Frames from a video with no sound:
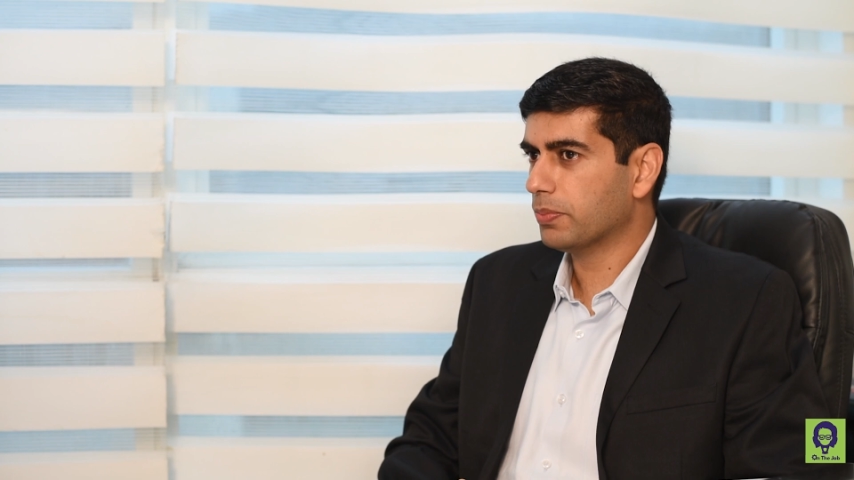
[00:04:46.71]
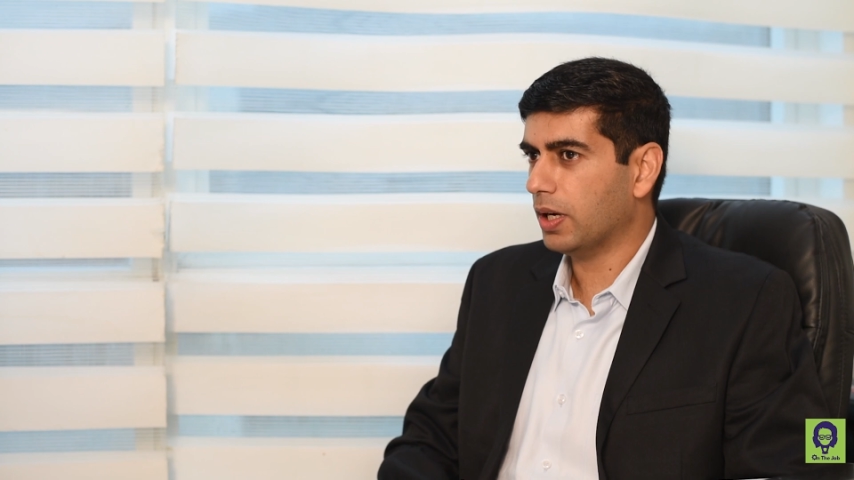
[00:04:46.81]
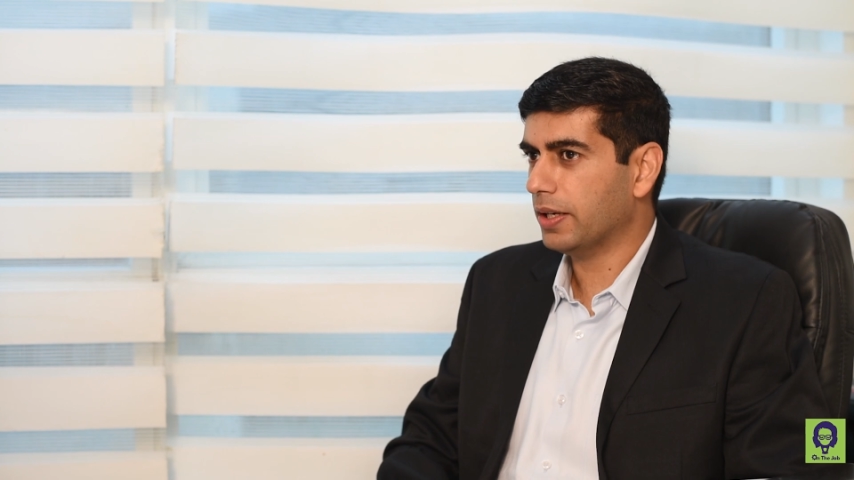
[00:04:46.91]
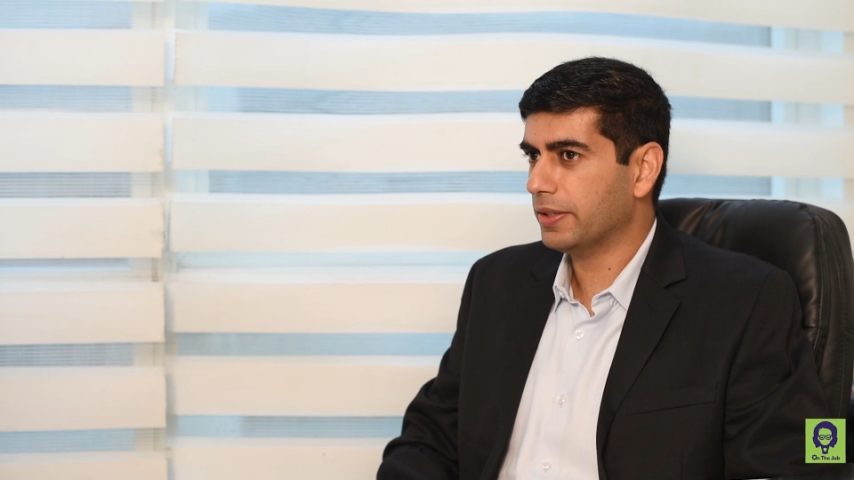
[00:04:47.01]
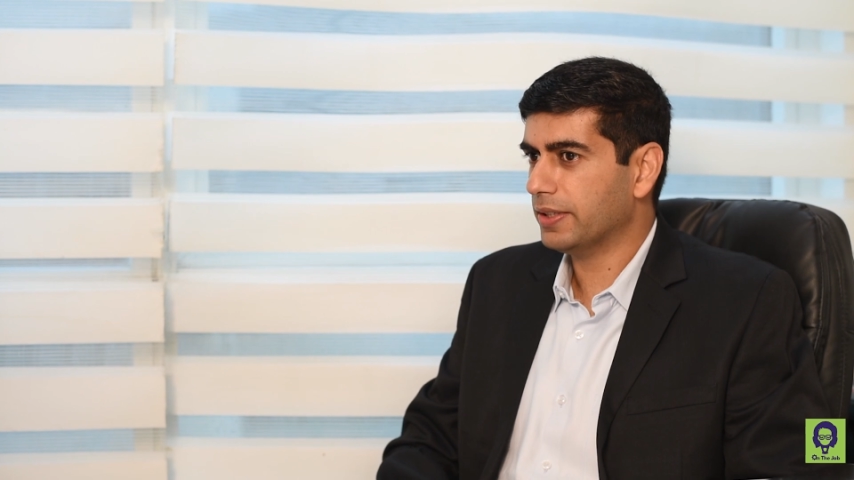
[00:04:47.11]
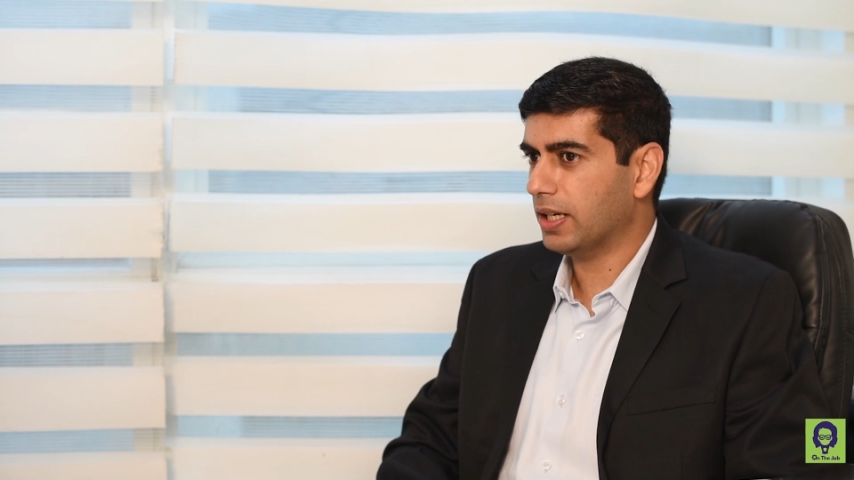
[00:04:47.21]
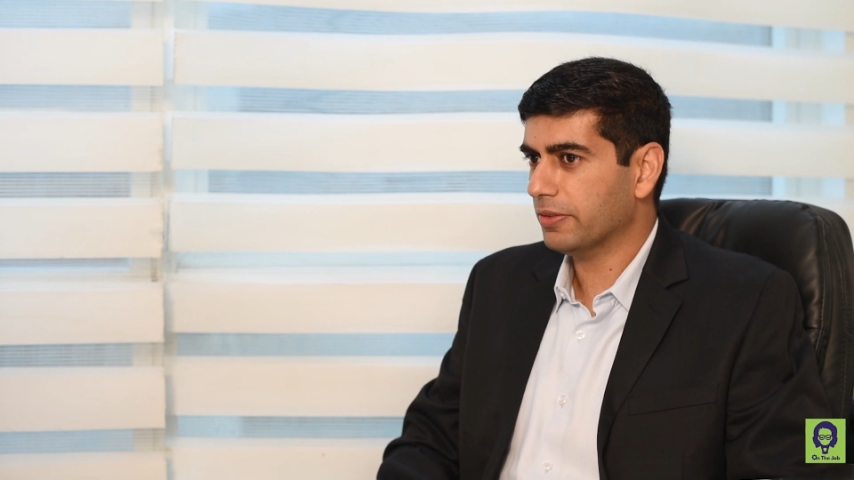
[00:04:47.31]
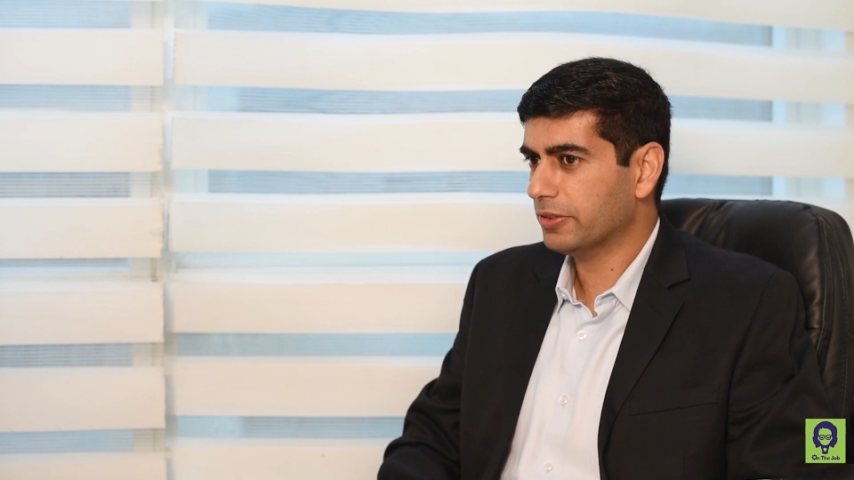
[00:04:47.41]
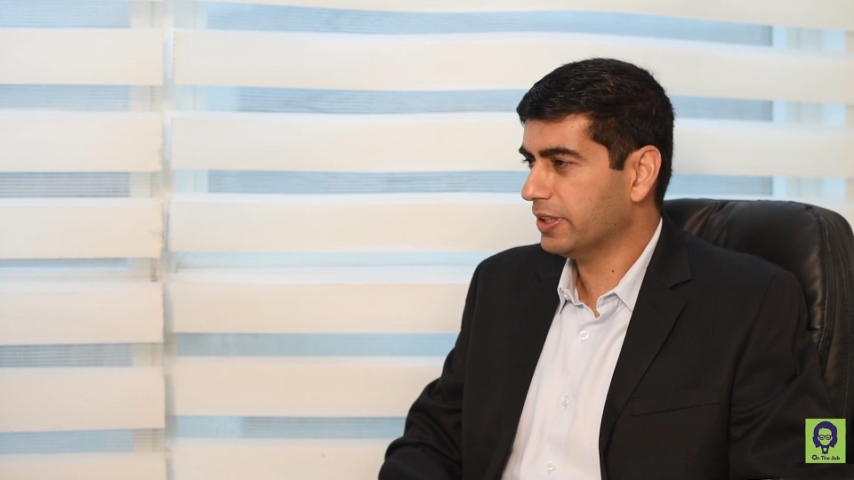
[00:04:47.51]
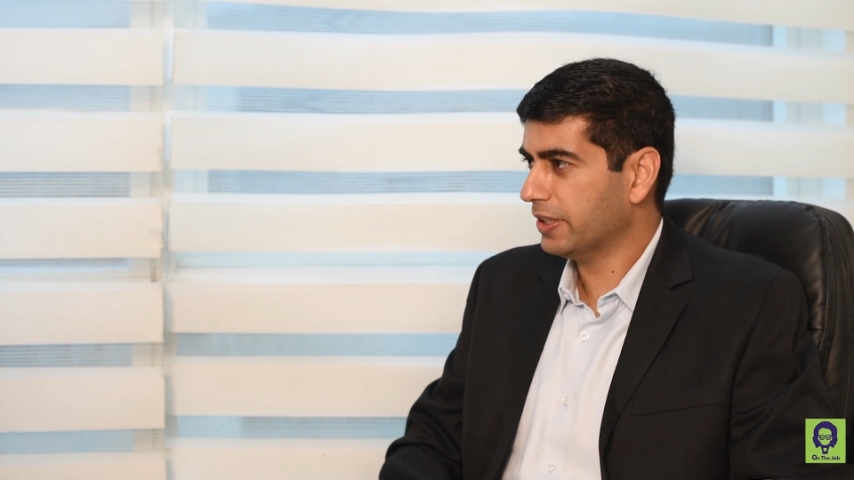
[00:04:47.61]
and
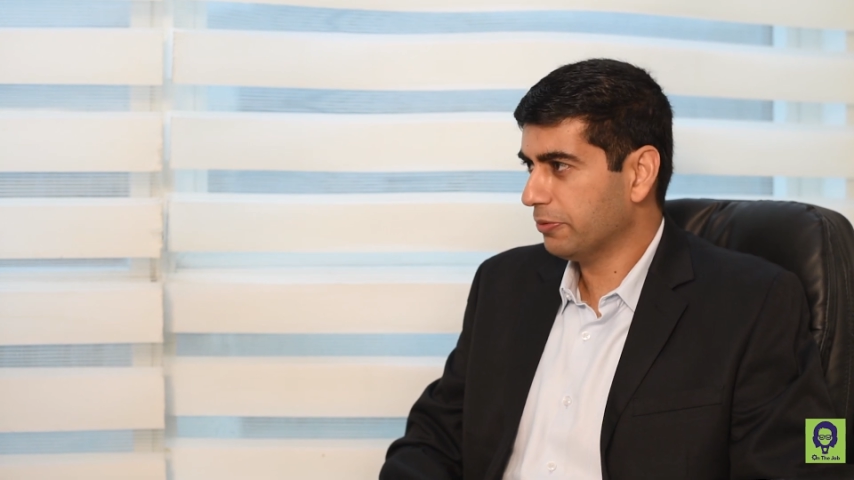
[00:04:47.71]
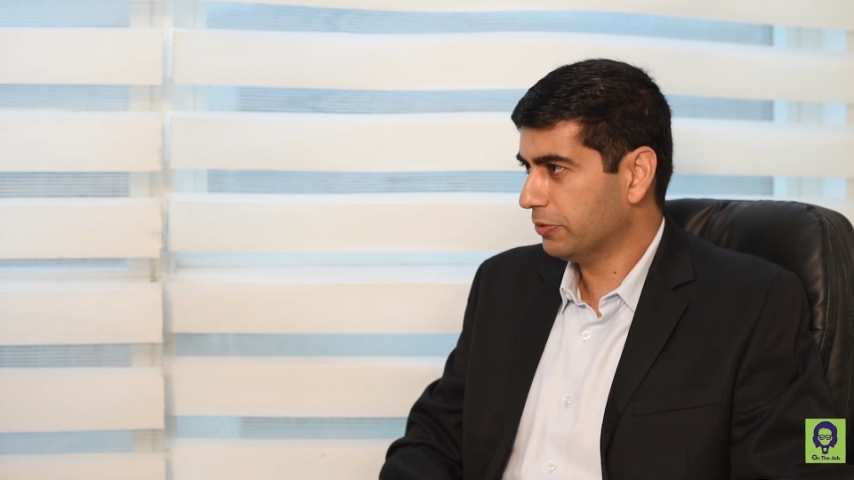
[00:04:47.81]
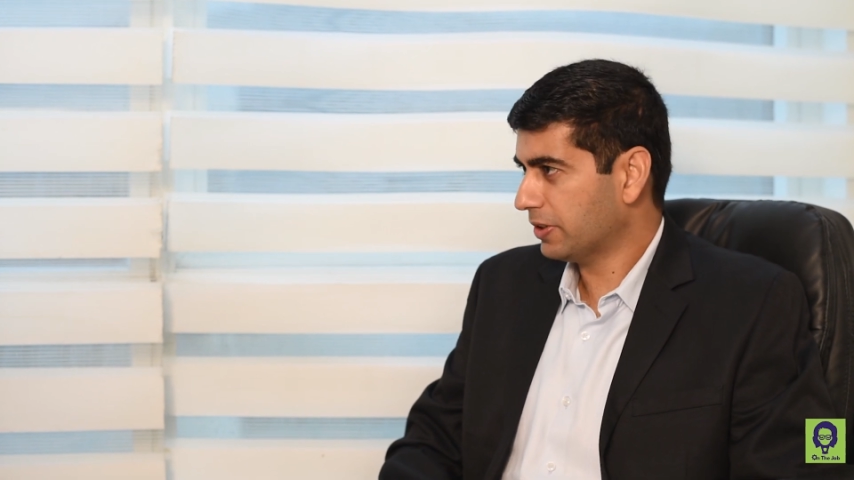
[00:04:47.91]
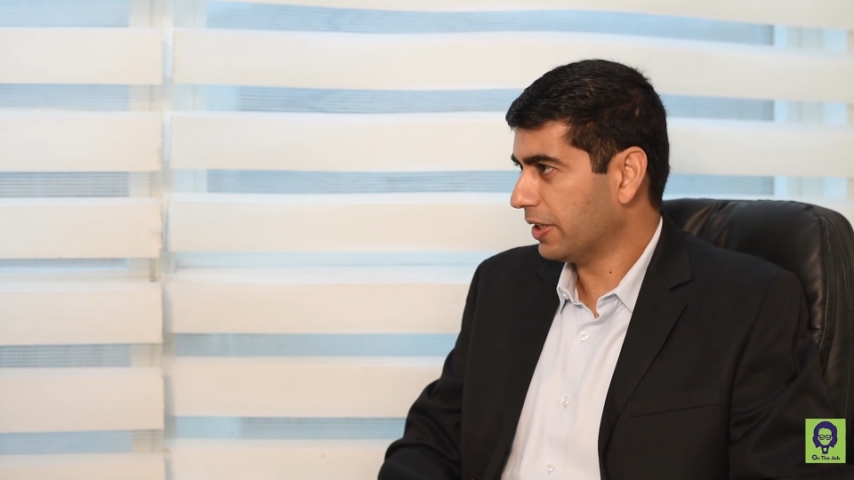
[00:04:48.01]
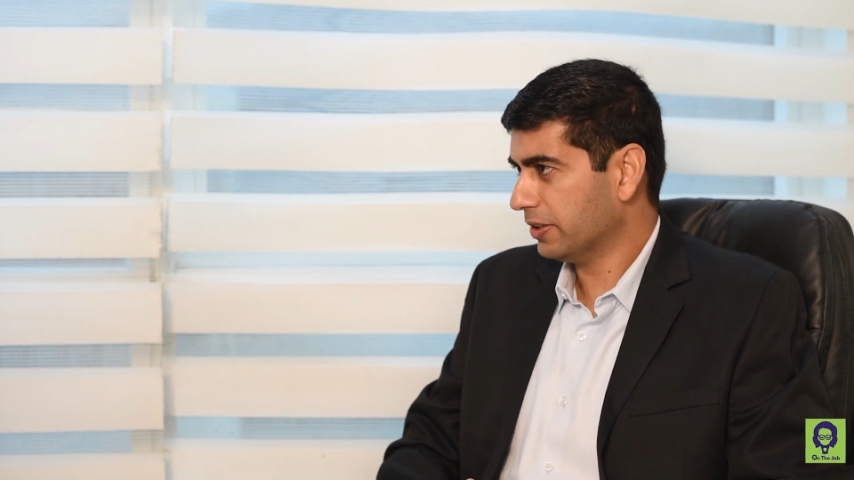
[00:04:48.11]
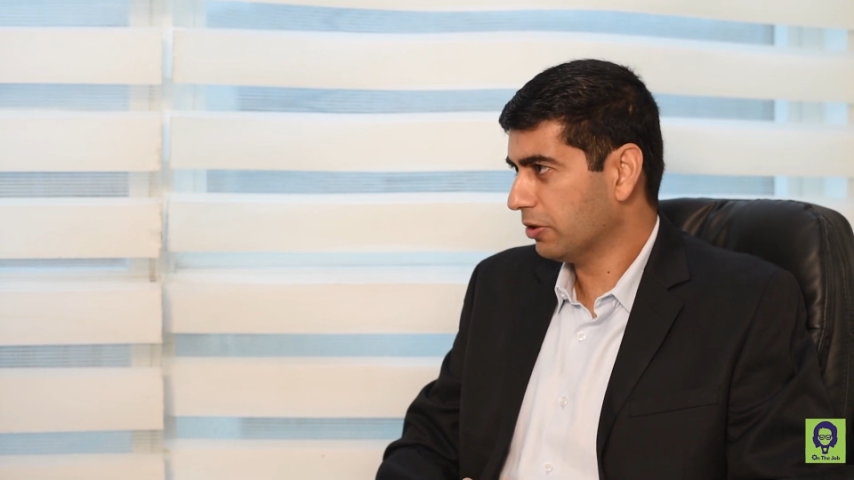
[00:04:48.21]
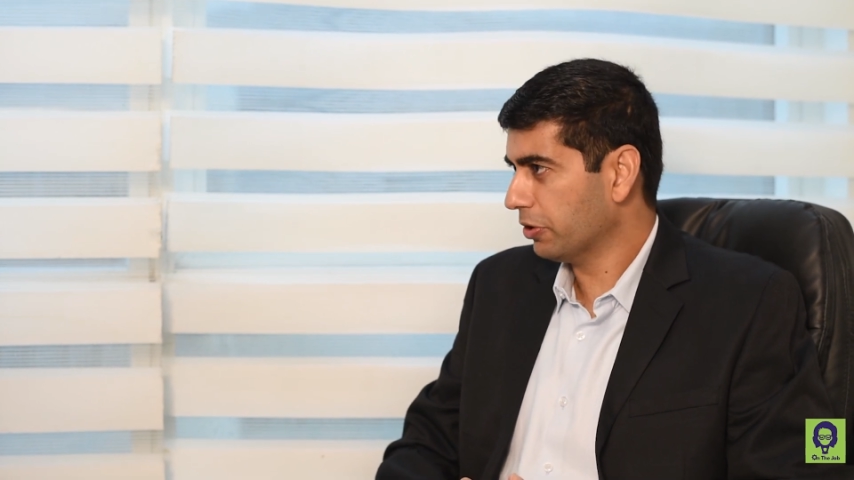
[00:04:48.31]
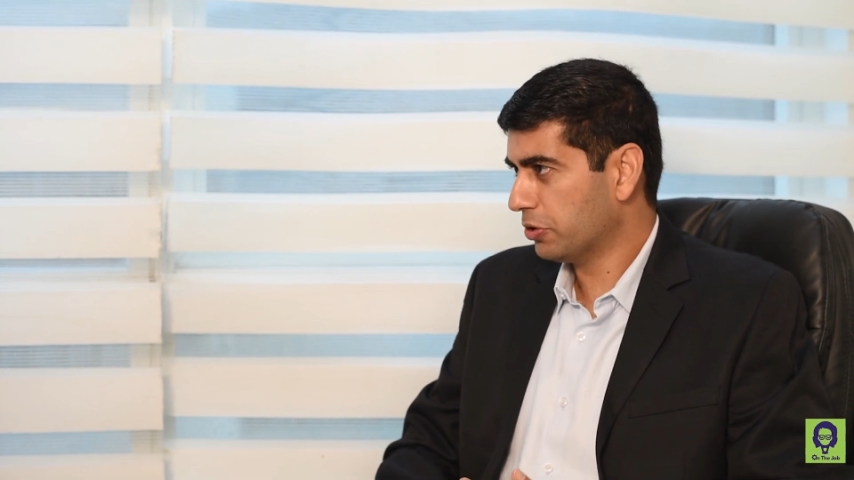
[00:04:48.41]
after that I got a